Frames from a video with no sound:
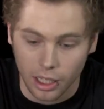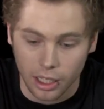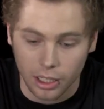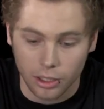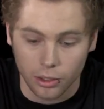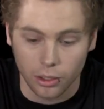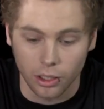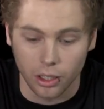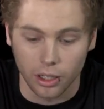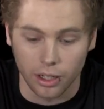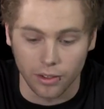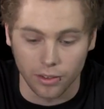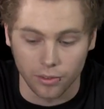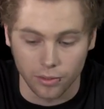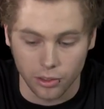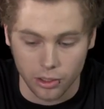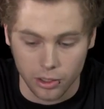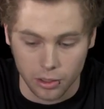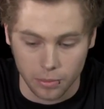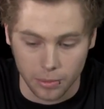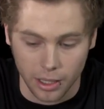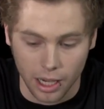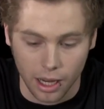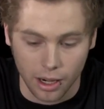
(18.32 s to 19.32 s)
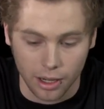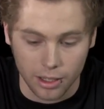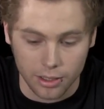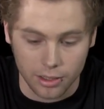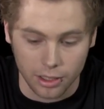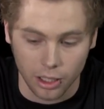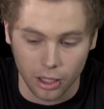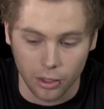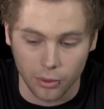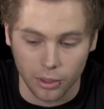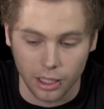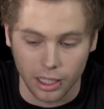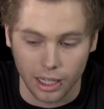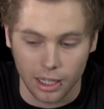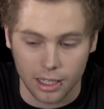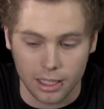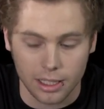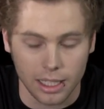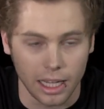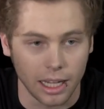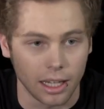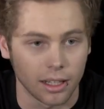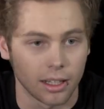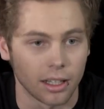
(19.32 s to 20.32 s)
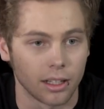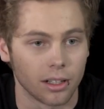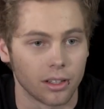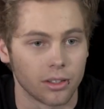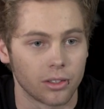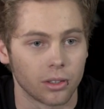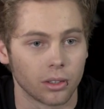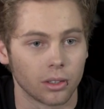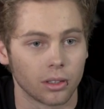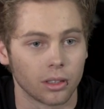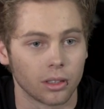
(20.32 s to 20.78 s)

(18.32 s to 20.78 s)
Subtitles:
do a lot of interviews about it. So you don't really get to take it in until.